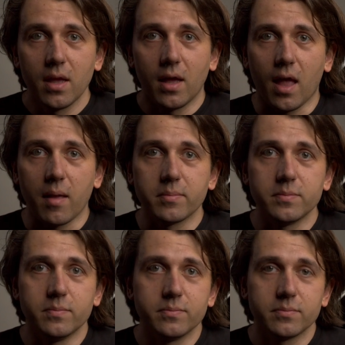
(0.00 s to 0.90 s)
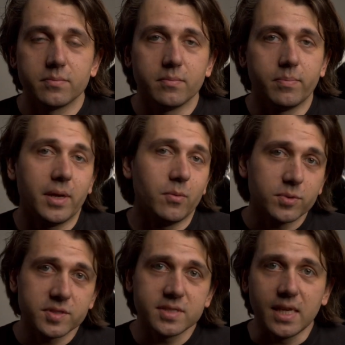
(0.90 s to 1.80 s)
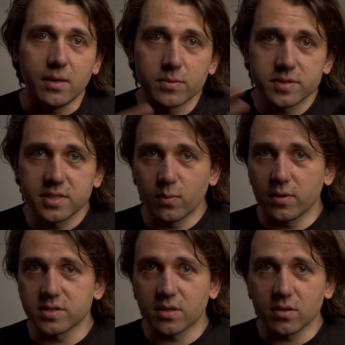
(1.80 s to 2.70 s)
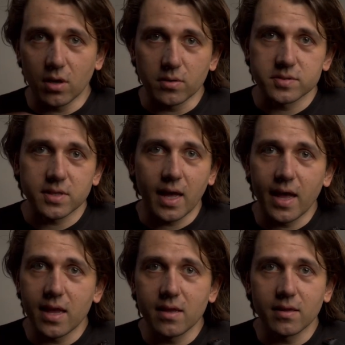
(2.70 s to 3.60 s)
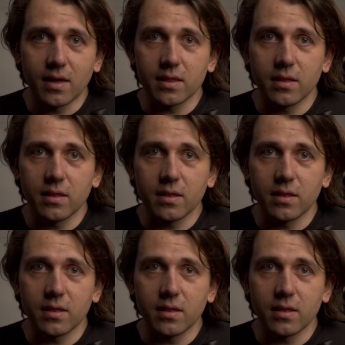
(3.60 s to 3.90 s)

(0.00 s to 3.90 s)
Um, but we'll see. We'll see where this all goes. I, I